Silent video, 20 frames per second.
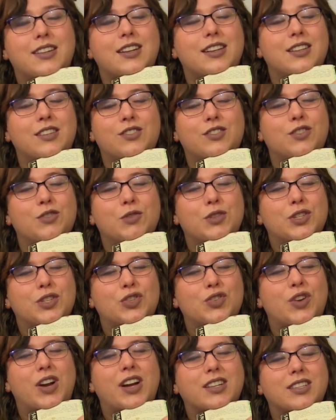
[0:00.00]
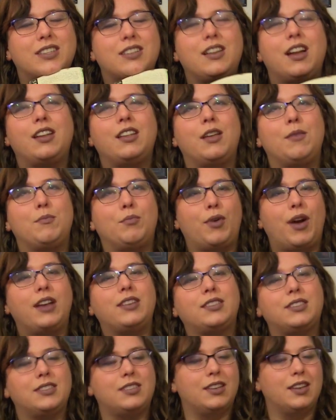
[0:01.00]
It is to instruct, not
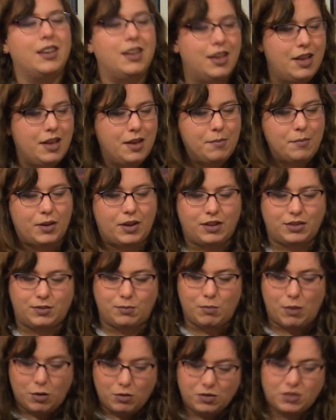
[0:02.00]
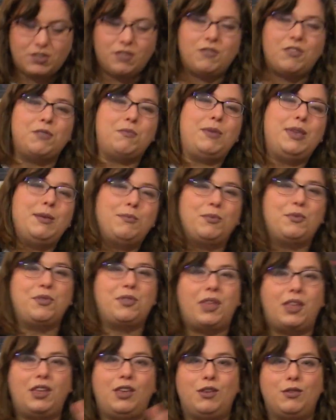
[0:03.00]
impress, because most of the people
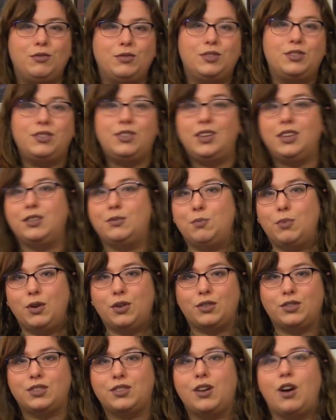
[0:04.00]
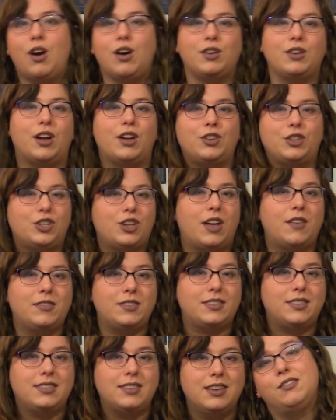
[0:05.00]
that used these books are not
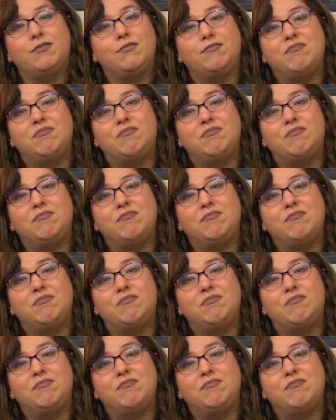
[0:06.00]
chefs.